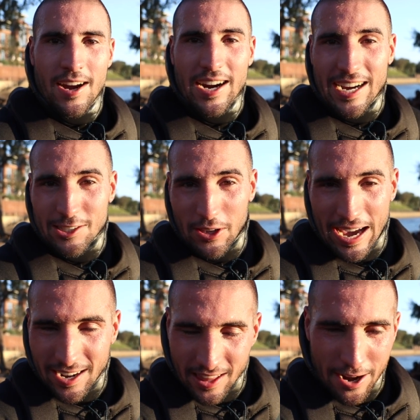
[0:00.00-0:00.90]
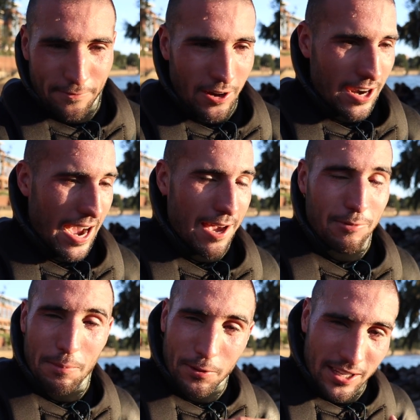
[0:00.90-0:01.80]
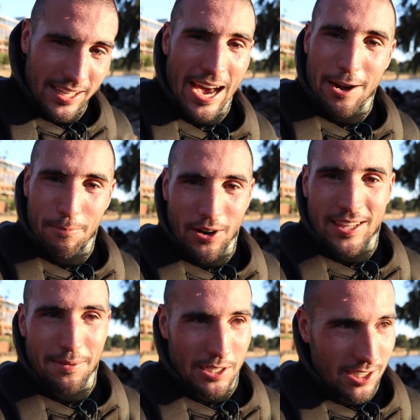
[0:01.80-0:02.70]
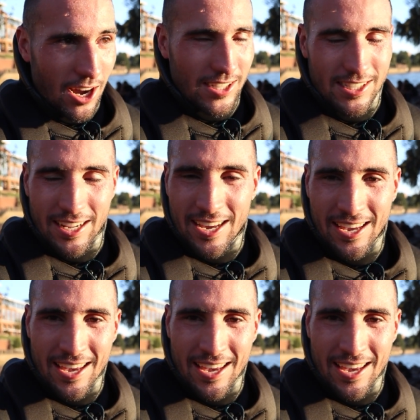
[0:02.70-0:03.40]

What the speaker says: All right, guys, well, I had a lot of fun. I am completely out of breath. I'm exhausted.